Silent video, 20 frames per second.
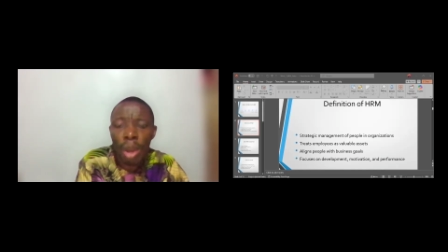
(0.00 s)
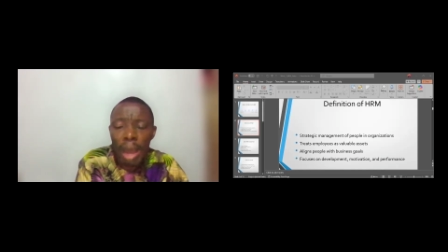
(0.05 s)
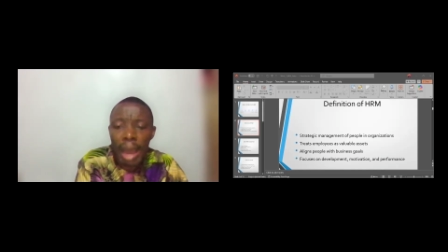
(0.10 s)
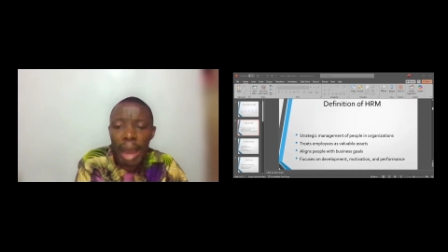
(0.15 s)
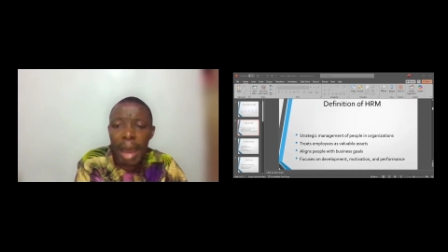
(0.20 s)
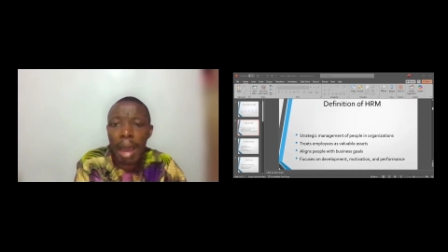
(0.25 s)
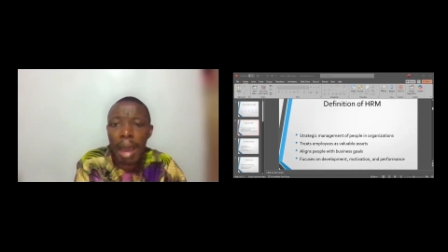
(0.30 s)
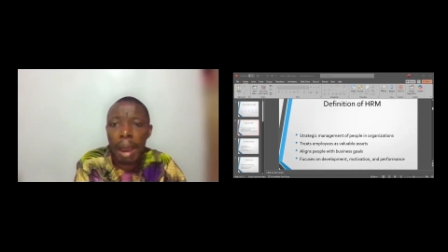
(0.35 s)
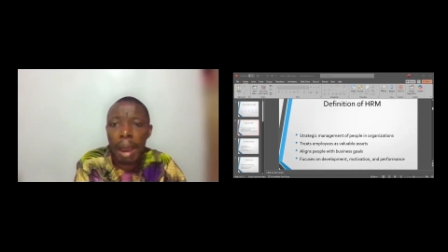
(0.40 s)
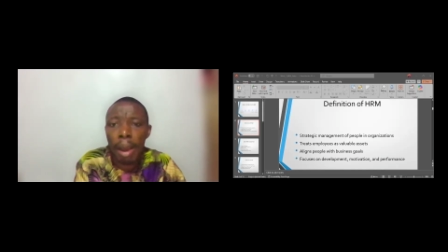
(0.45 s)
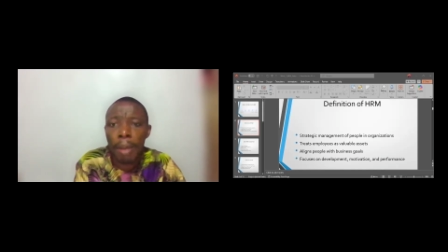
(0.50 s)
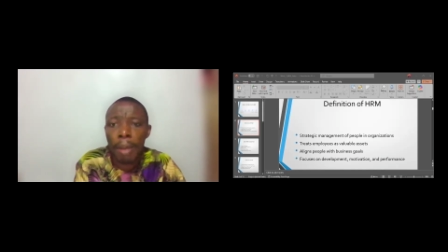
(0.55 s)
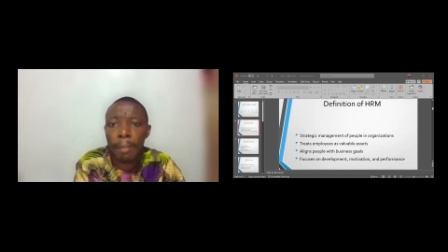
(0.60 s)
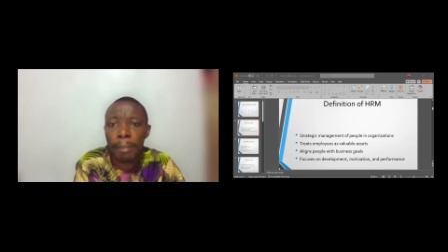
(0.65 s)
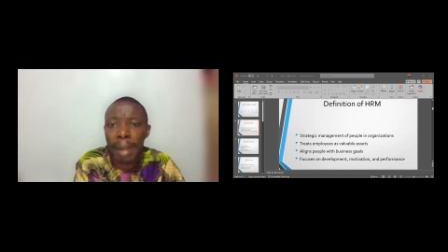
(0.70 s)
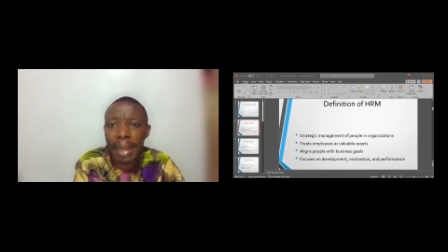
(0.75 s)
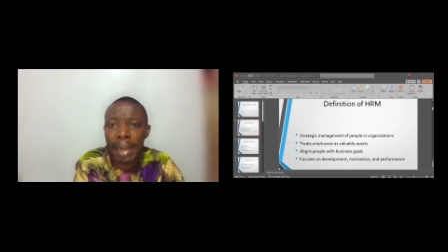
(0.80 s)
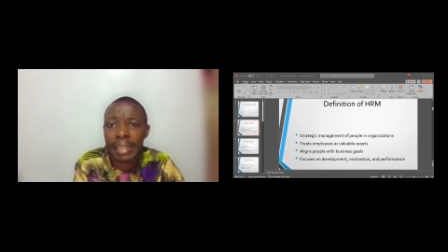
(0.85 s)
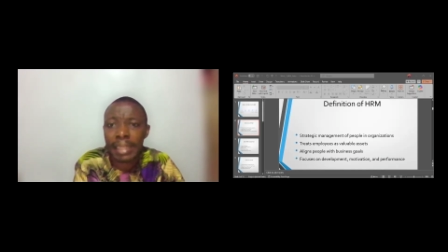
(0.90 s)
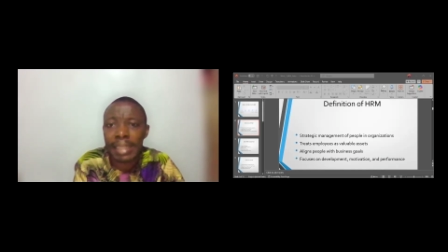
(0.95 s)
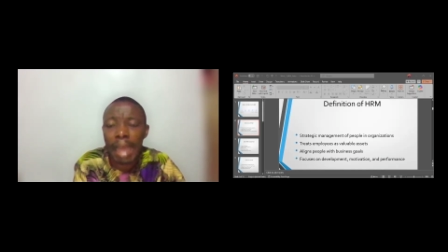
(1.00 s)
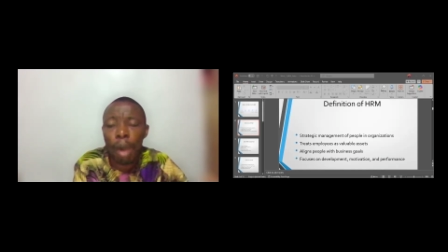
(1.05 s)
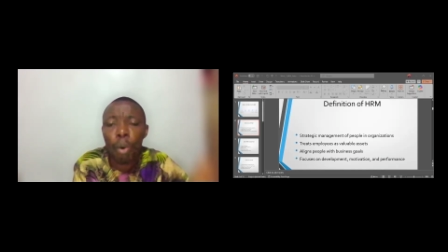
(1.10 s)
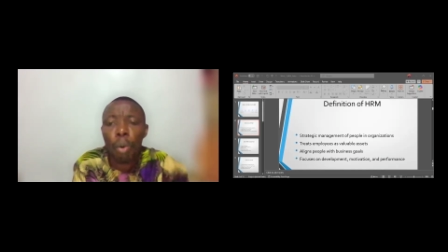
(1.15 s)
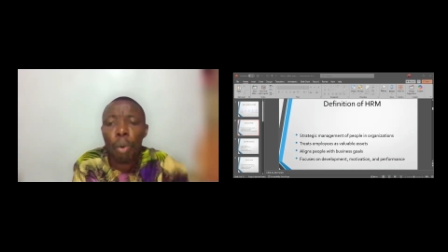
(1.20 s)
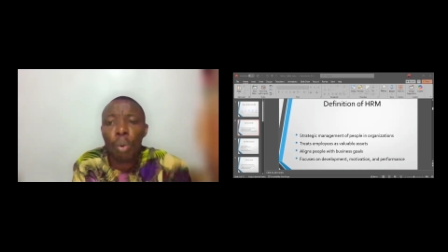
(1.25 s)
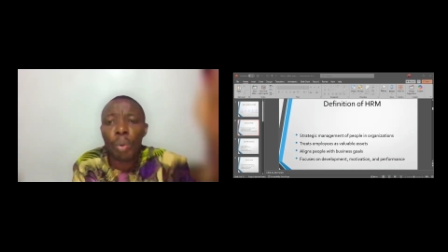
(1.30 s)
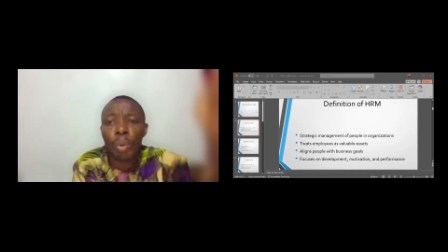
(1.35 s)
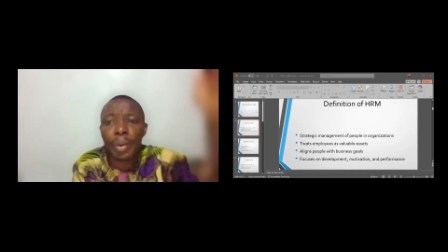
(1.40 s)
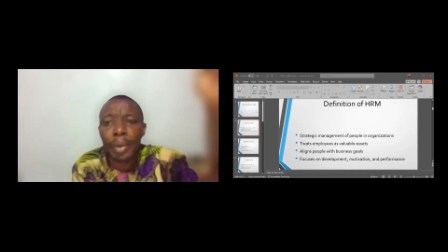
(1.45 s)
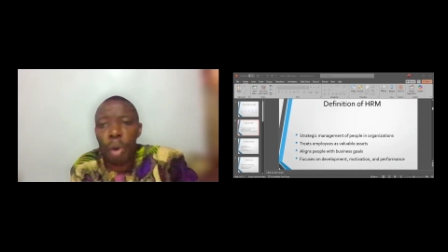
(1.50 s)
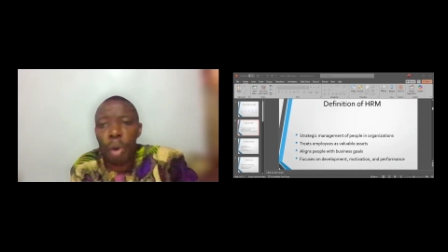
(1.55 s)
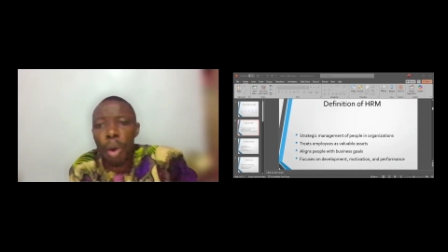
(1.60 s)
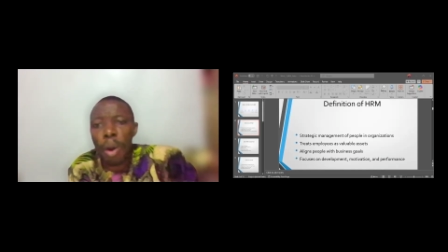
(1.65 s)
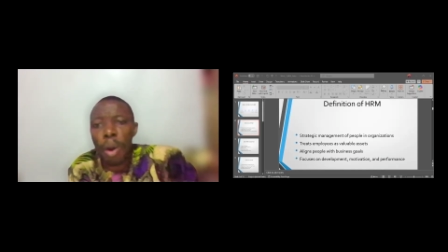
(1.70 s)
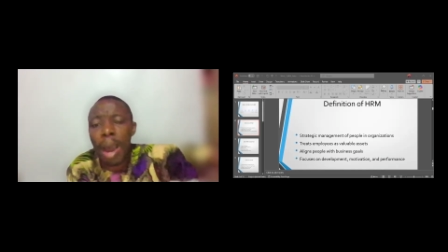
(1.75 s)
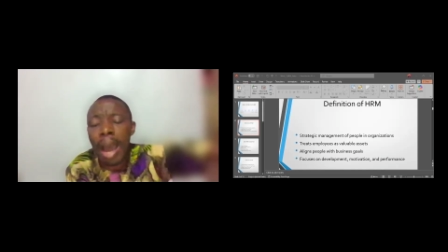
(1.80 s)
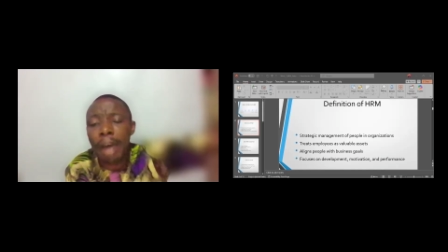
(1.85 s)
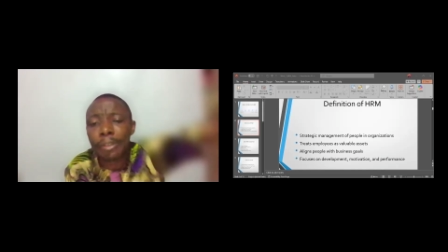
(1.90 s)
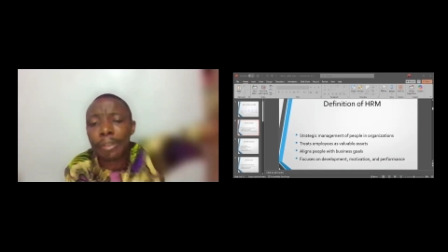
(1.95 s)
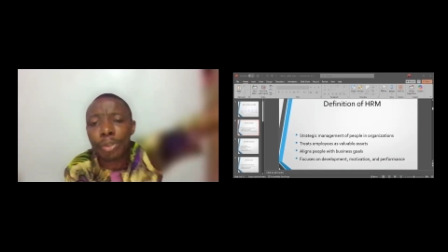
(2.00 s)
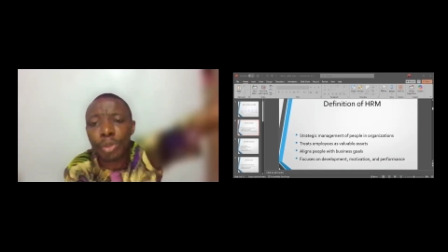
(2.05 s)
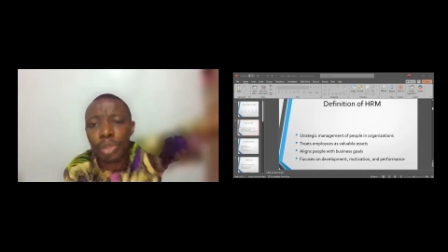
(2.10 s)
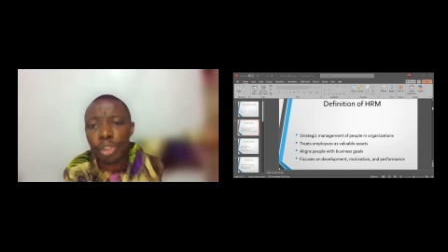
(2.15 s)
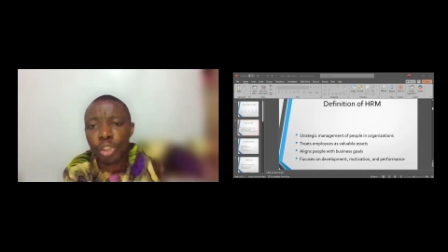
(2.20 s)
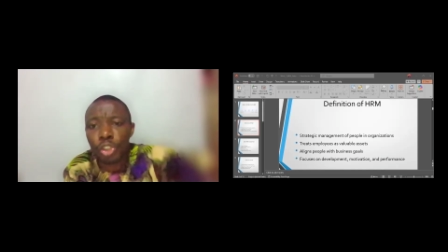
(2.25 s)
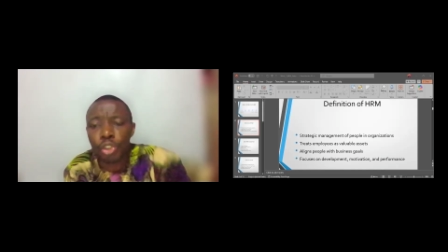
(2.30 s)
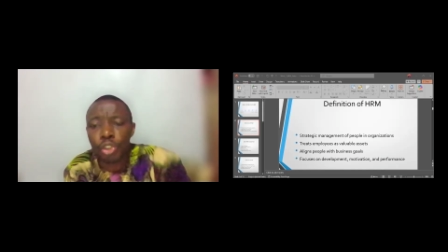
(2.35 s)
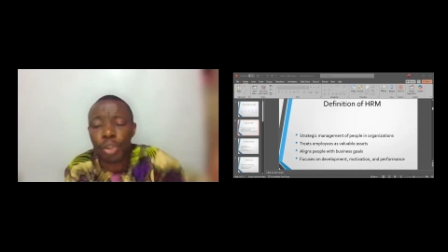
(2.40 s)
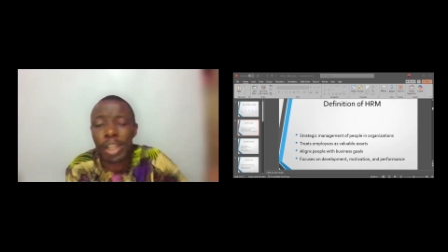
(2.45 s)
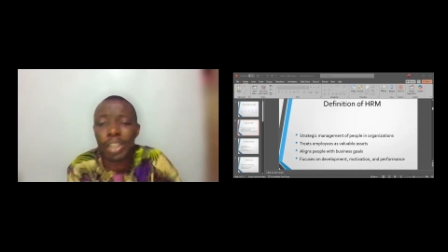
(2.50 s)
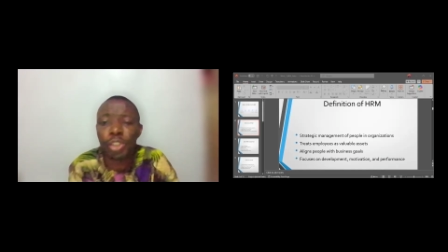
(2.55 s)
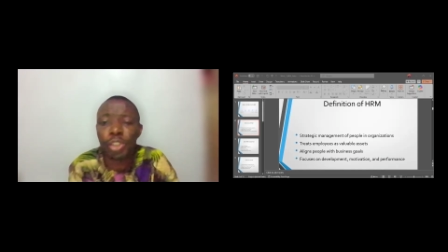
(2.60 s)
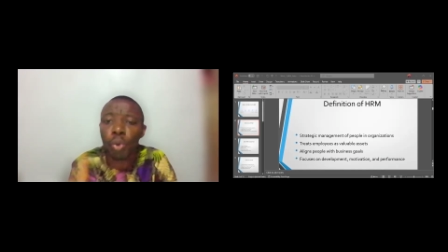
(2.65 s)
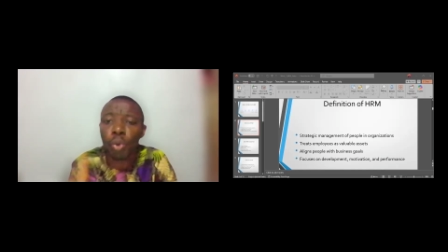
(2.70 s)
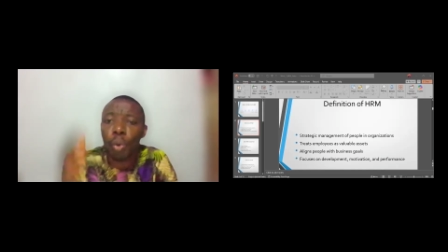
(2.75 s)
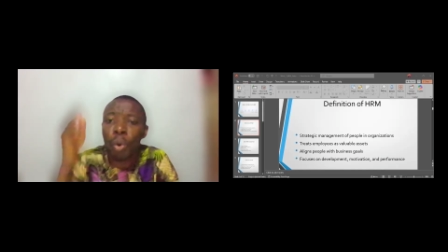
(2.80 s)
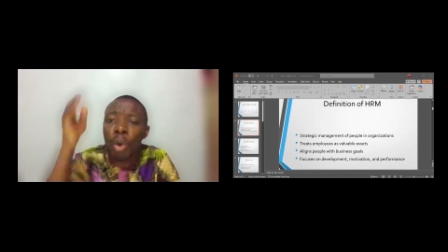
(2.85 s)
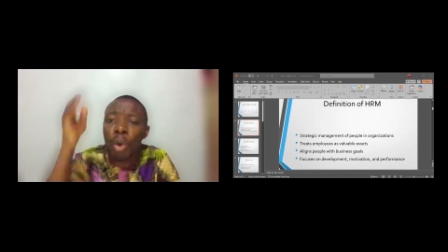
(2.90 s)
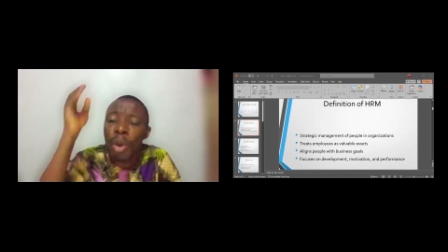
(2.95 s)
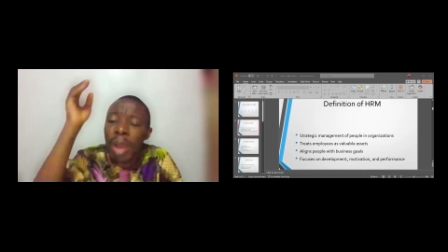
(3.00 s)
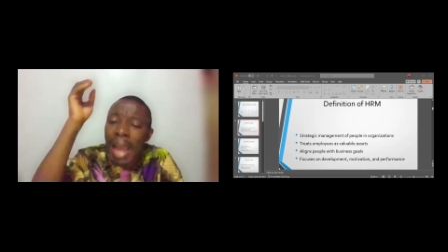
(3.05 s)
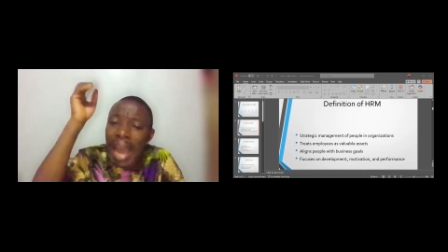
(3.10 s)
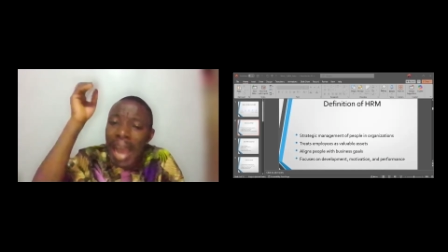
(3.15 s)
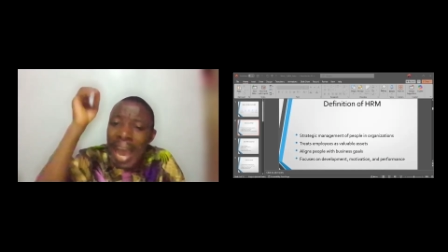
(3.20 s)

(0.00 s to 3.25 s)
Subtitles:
marketer who will go out to the street to